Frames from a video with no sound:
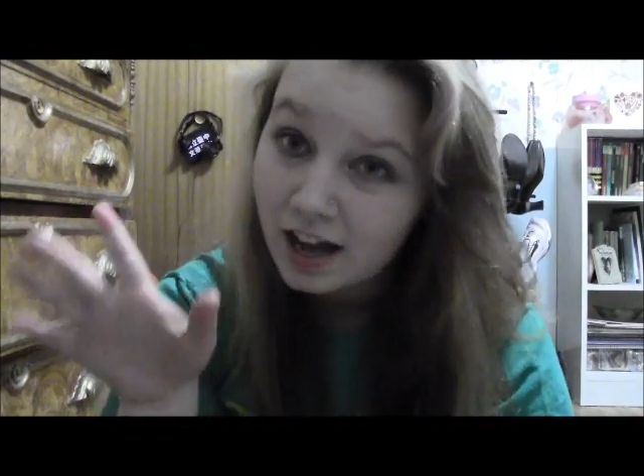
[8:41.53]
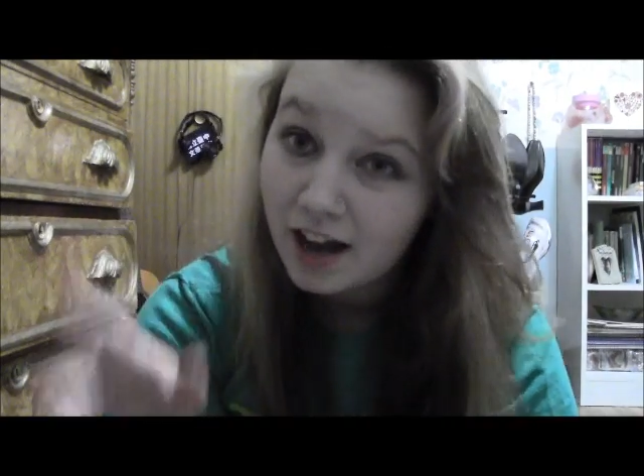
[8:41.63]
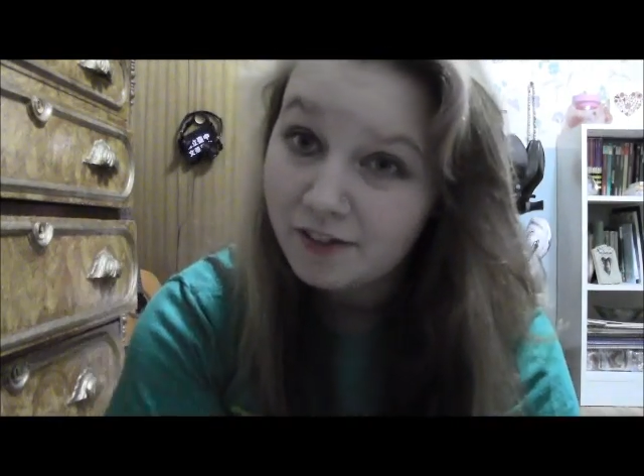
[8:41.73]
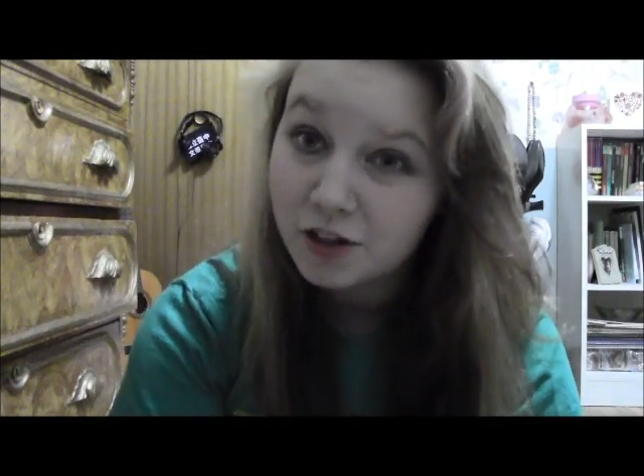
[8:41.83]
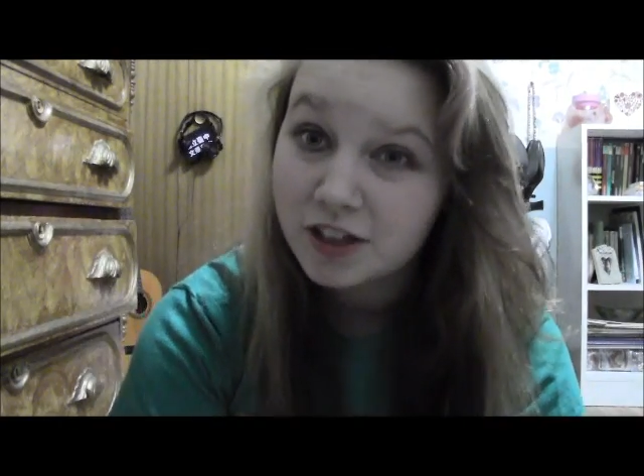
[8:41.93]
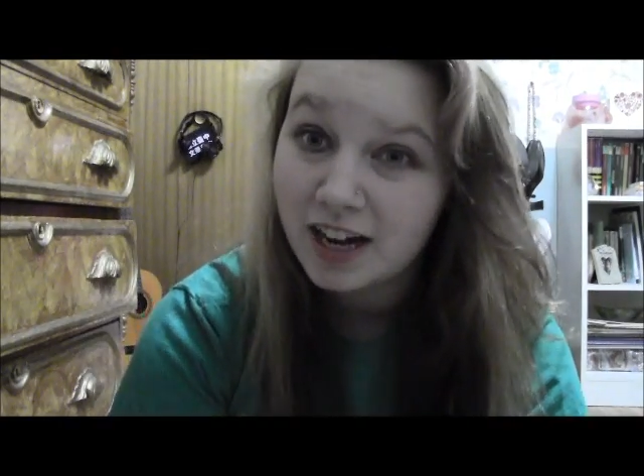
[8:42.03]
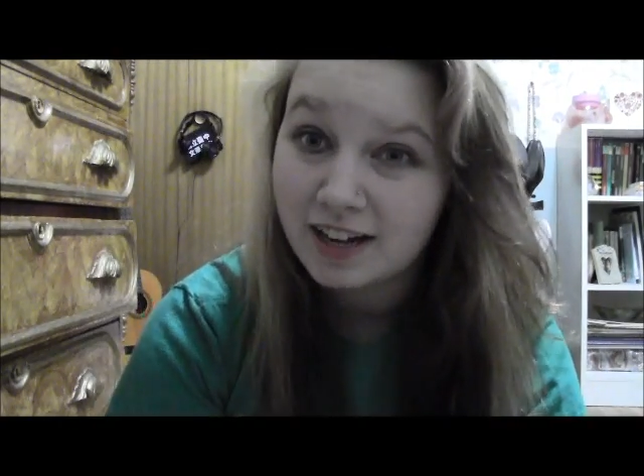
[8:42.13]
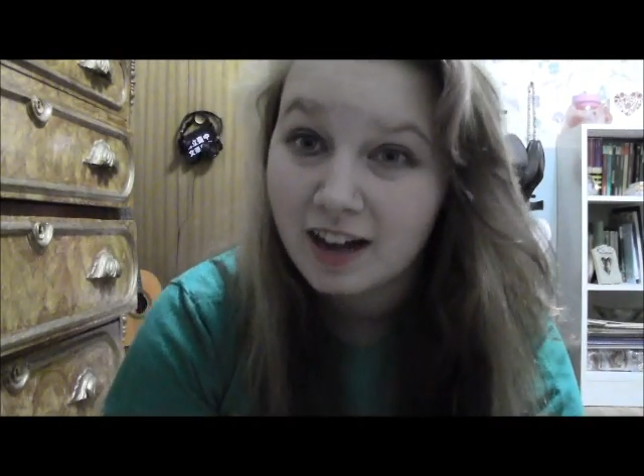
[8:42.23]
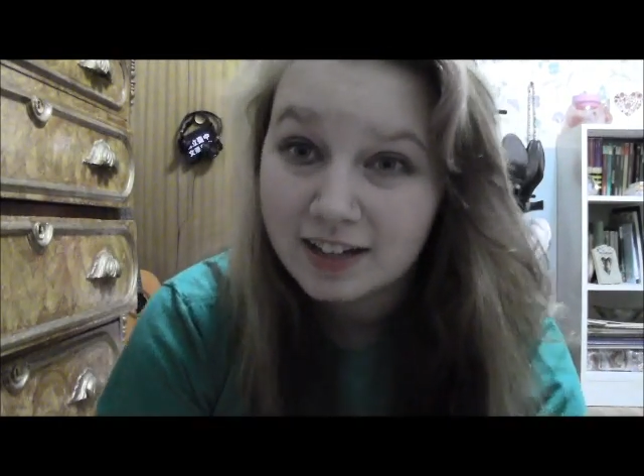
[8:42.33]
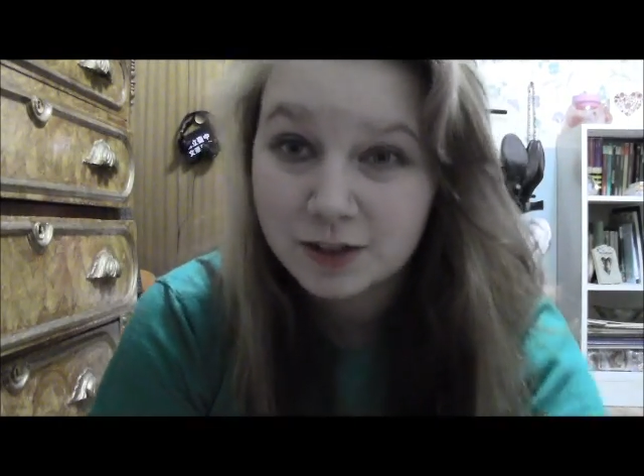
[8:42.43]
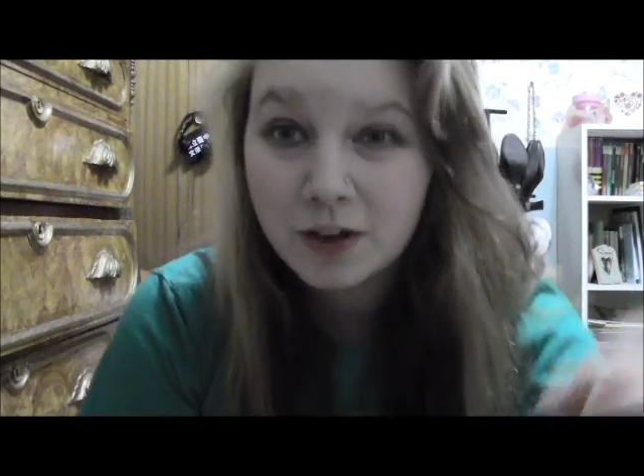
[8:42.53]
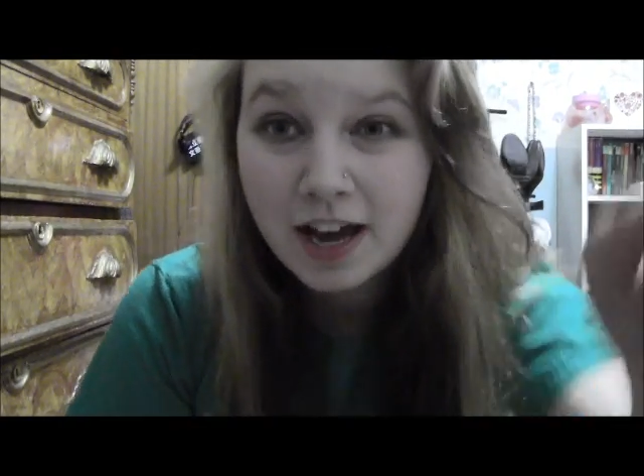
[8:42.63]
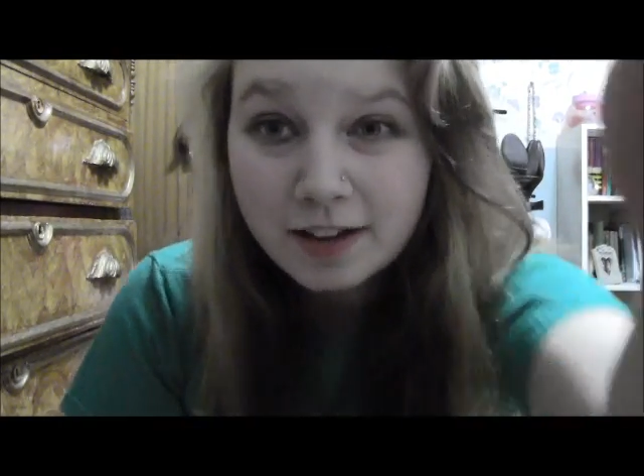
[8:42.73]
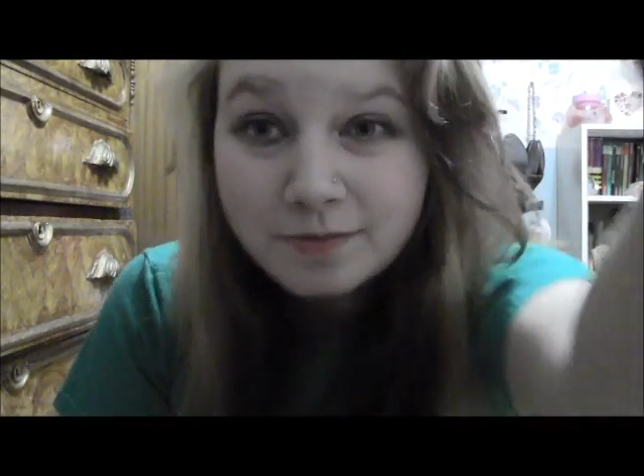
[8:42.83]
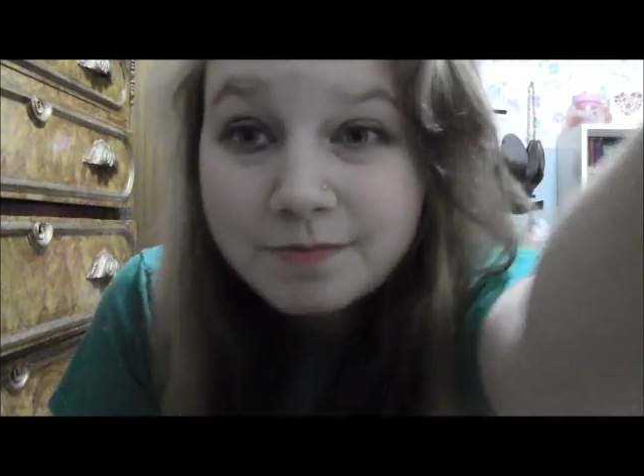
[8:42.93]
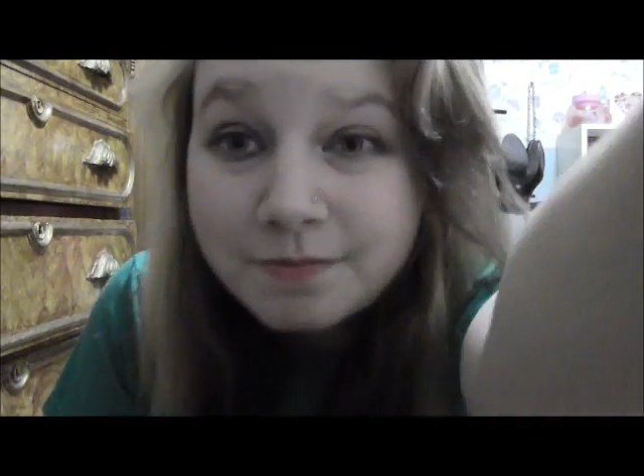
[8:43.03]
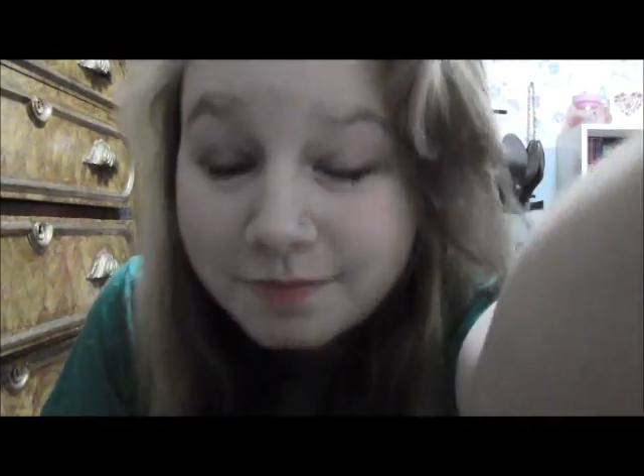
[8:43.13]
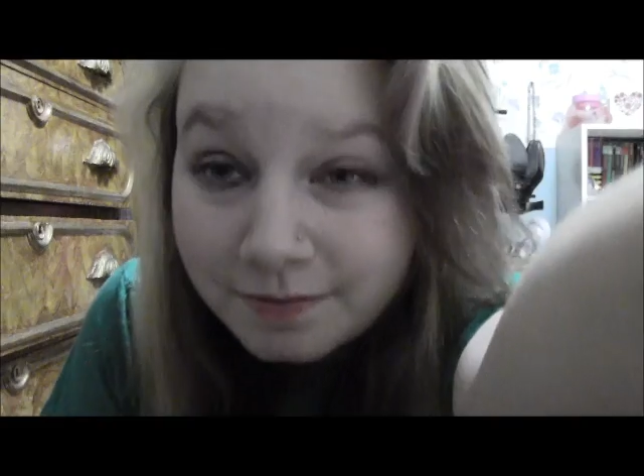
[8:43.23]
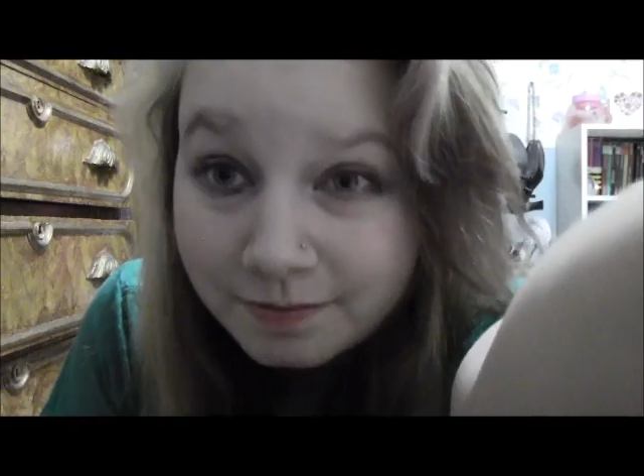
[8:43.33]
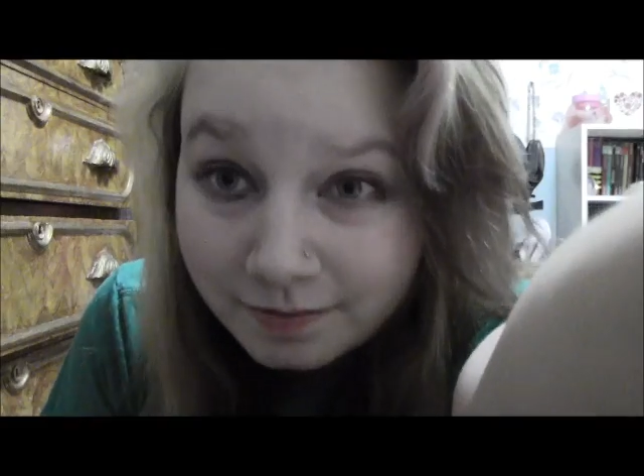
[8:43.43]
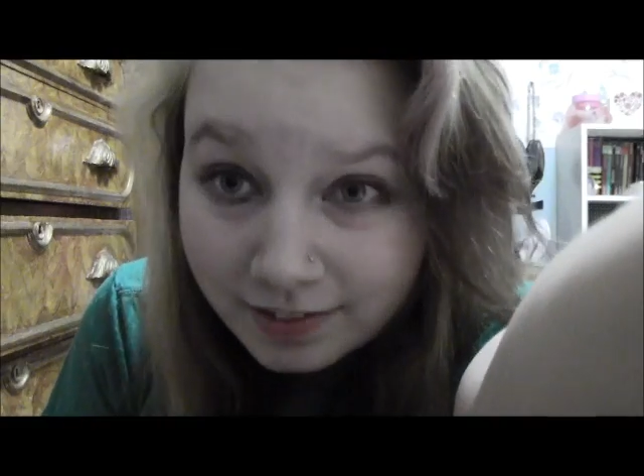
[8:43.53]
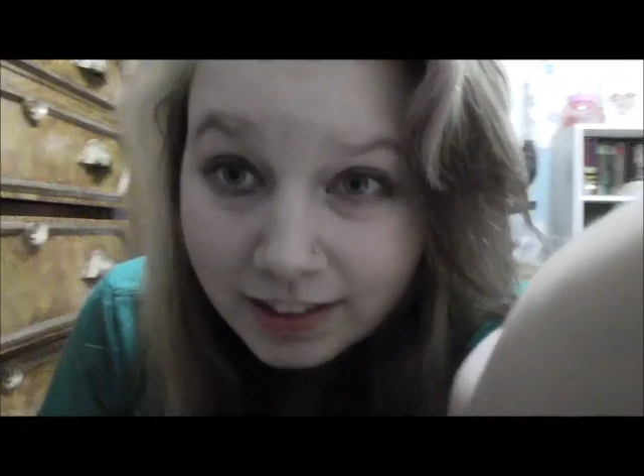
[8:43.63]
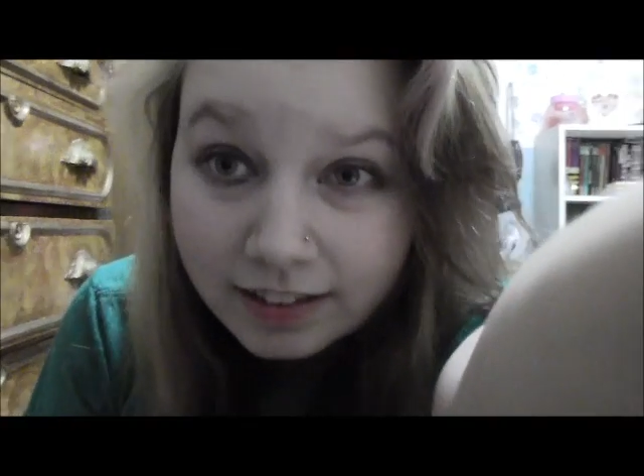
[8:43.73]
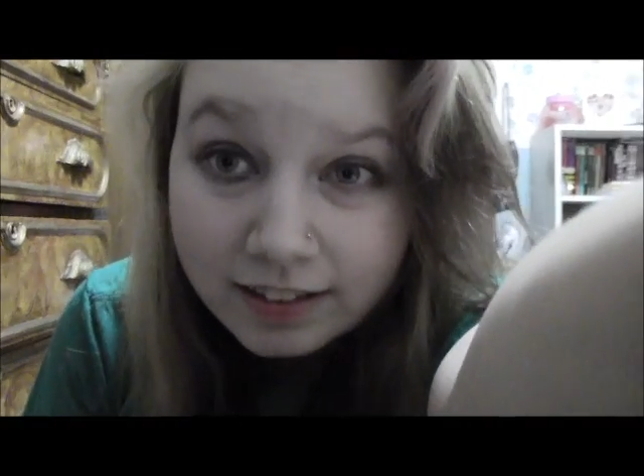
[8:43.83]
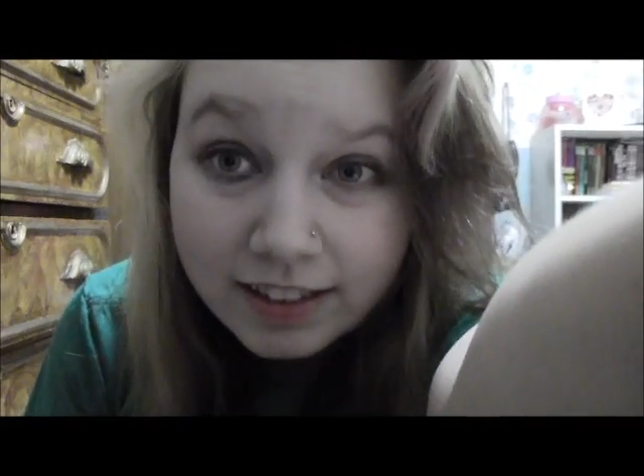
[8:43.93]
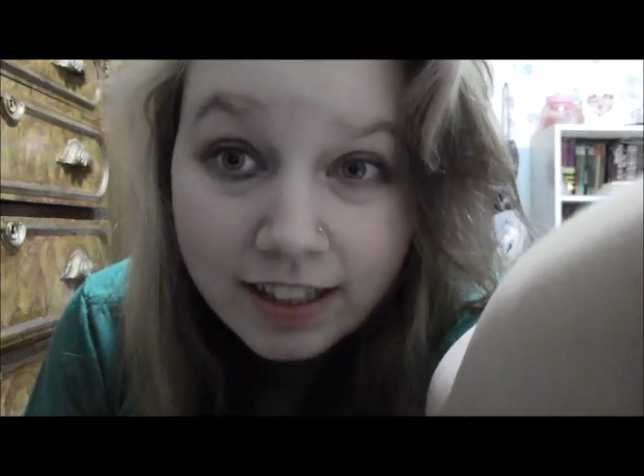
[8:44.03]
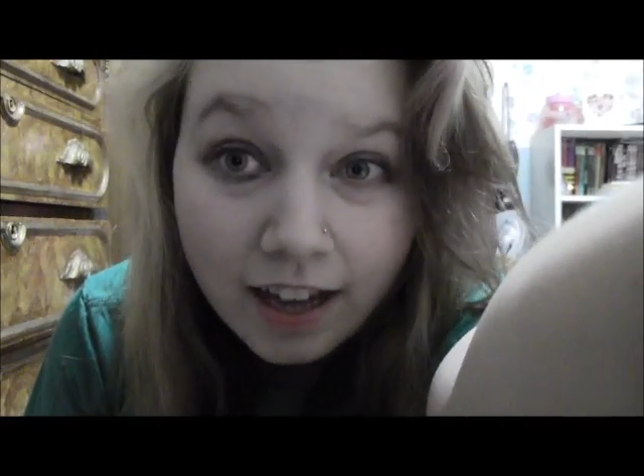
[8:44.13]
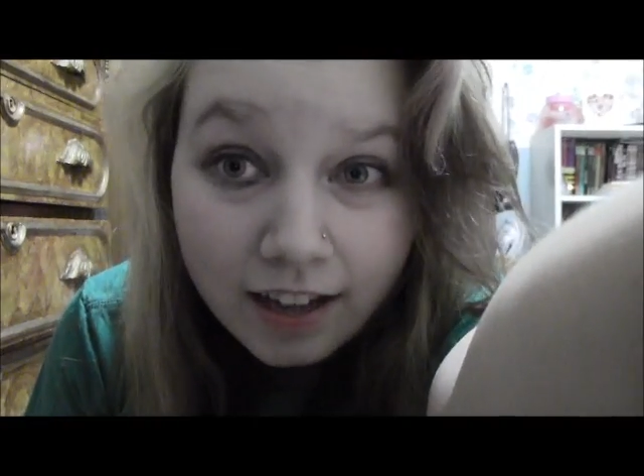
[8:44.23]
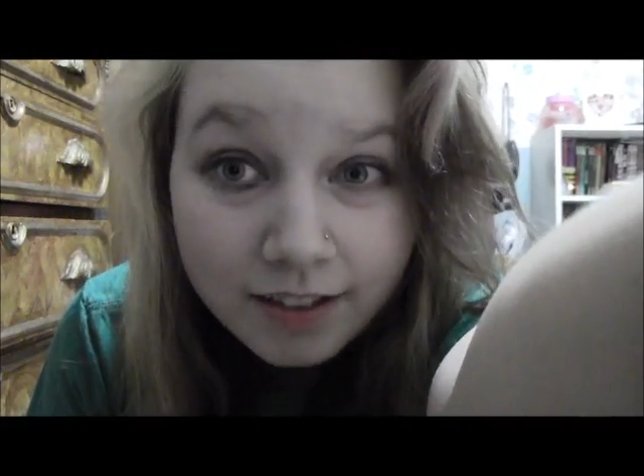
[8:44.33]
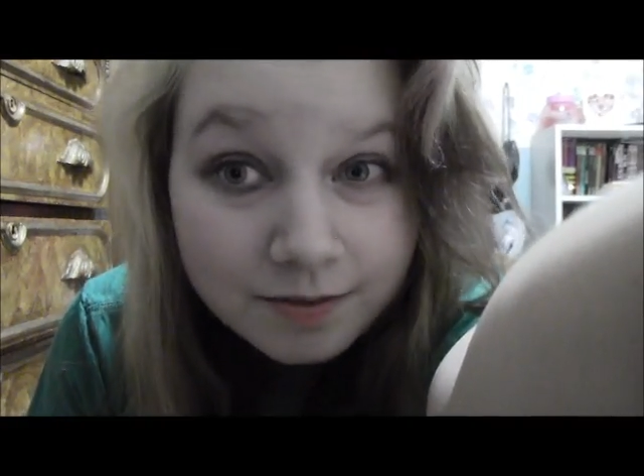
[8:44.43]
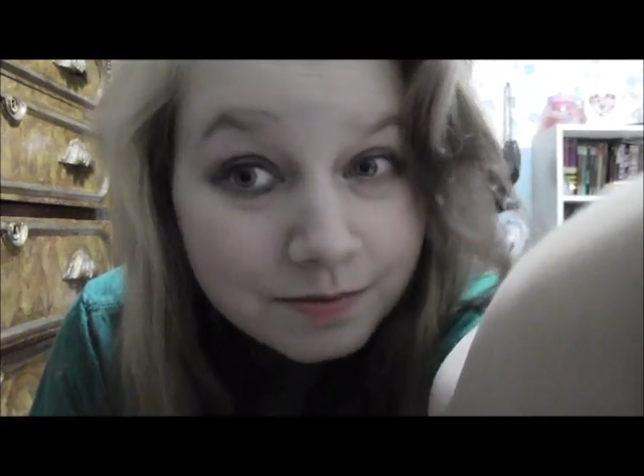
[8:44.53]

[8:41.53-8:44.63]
Have a good night, guys, okay? See ya.